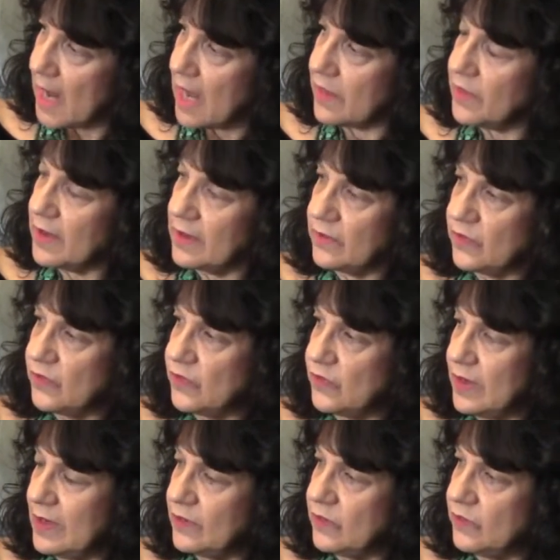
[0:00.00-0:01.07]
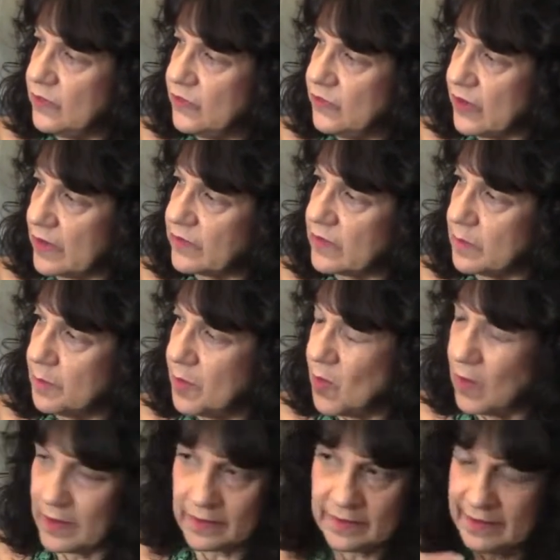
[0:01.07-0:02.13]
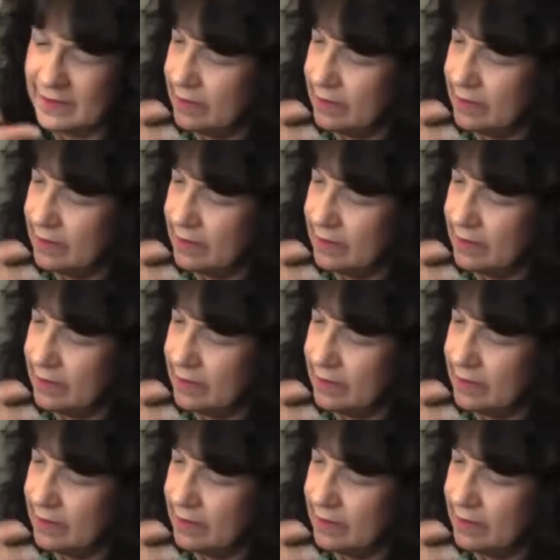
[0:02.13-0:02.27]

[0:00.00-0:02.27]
I think is just important,